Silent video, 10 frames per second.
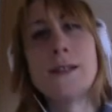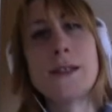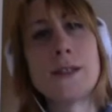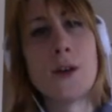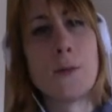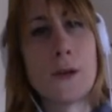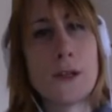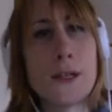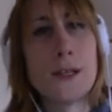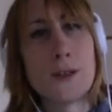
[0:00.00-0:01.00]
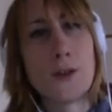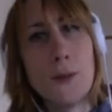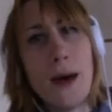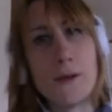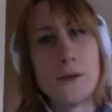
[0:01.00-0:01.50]
to stop, which is
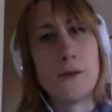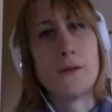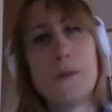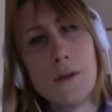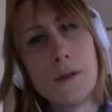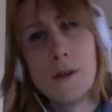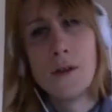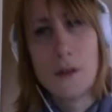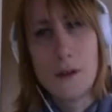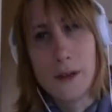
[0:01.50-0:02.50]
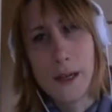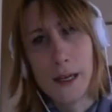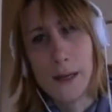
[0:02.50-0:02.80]
tomaru. Okay.